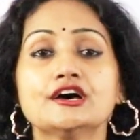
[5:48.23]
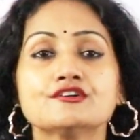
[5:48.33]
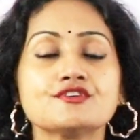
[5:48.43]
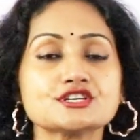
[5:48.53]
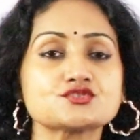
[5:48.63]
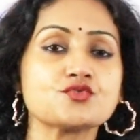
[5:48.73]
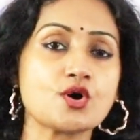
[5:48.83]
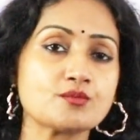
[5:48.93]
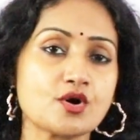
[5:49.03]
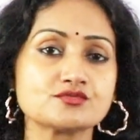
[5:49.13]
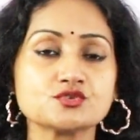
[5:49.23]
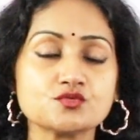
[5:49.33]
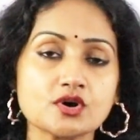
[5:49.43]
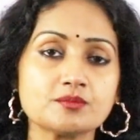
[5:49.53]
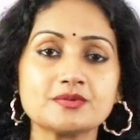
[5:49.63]
first form of the
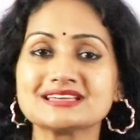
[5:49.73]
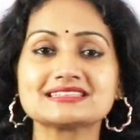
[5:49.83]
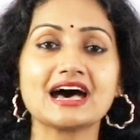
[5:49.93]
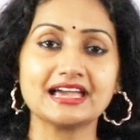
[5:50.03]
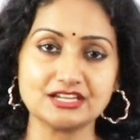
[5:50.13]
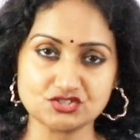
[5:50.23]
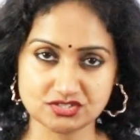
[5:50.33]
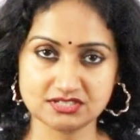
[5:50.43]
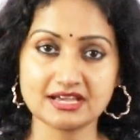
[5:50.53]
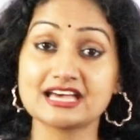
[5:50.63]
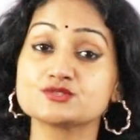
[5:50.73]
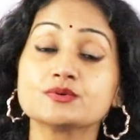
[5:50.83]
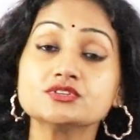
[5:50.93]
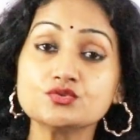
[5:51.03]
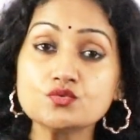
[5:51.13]
verb plus ing as
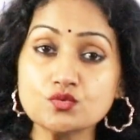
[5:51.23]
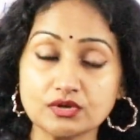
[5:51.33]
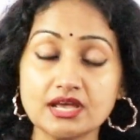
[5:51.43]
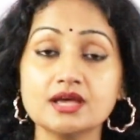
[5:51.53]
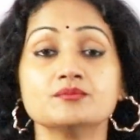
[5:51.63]
per the rule,